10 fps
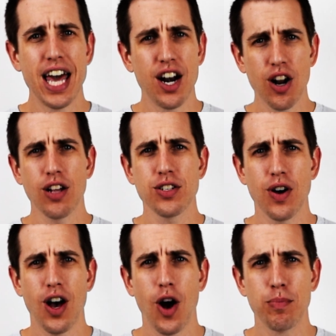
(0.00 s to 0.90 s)
And it
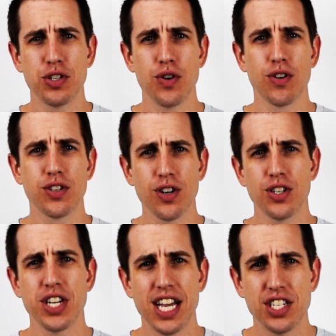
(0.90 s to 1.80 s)
also helps your
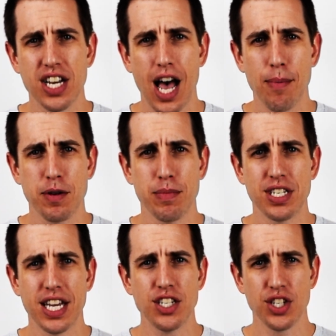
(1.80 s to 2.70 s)
search engine
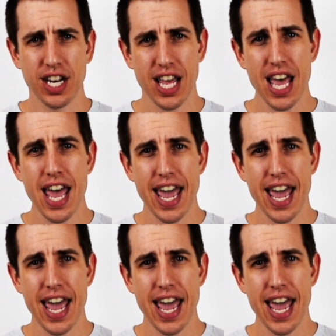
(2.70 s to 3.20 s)
optimization